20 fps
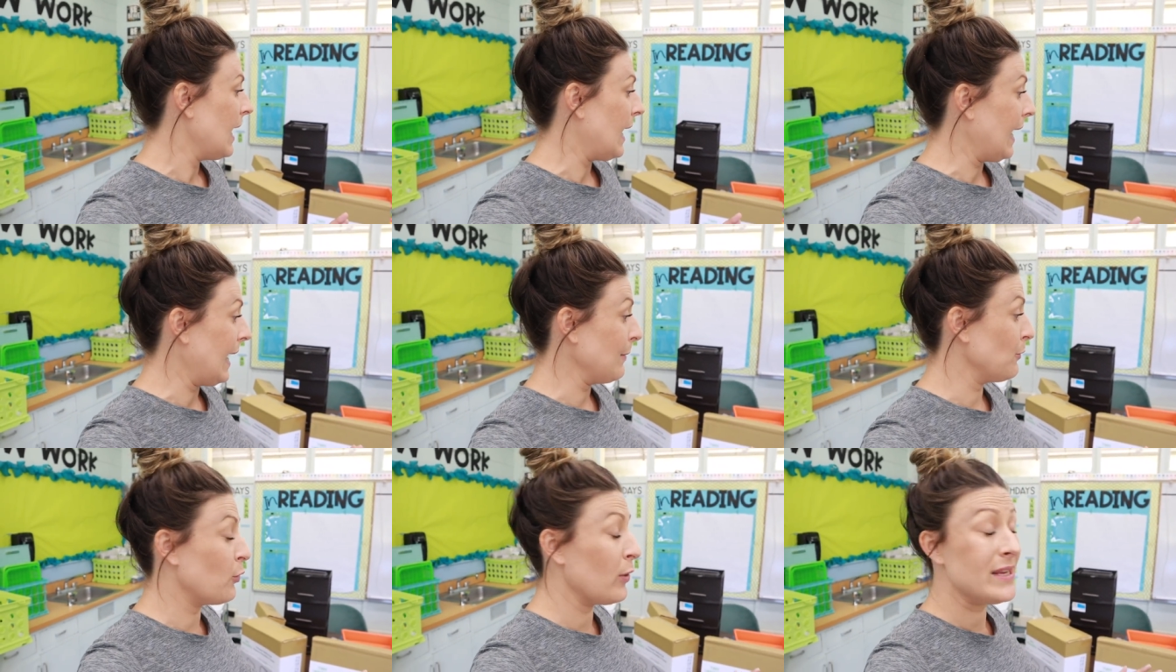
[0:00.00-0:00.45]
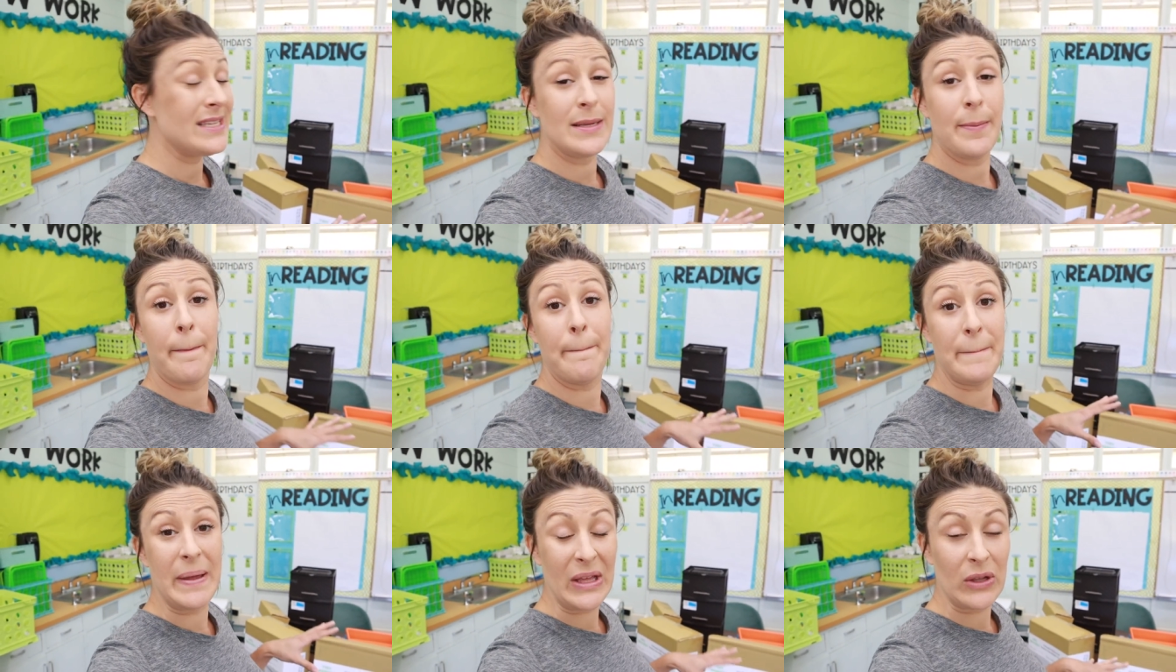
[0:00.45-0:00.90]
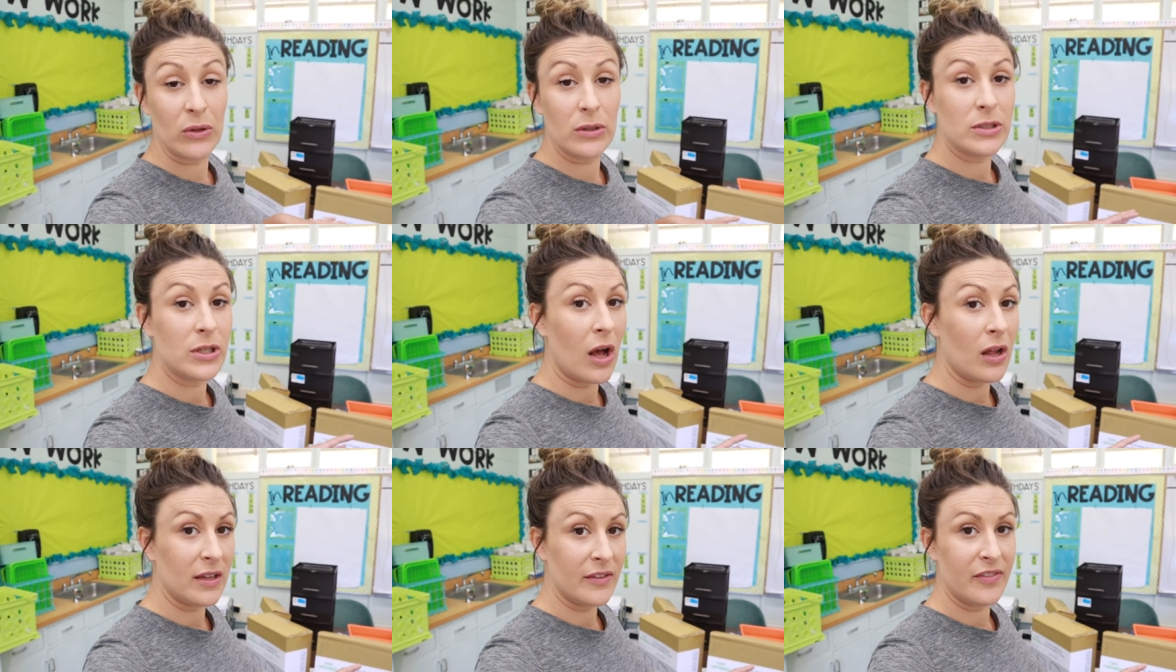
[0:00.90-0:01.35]
I am going to
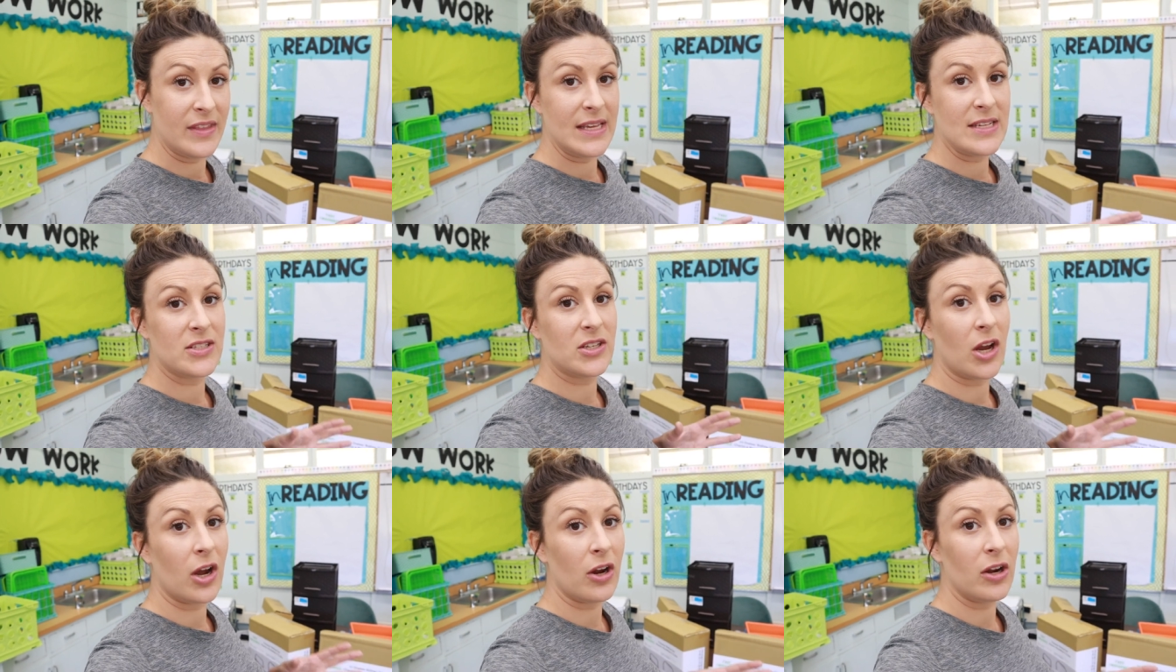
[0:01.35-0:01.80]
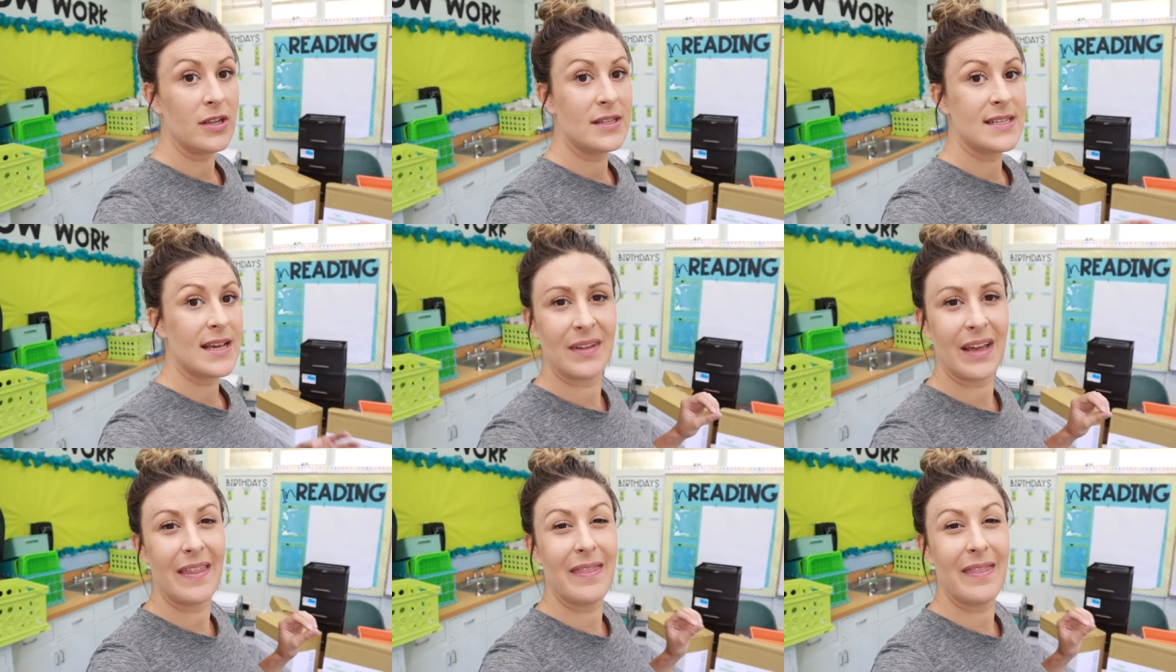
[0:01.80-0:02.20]
build all of these carts,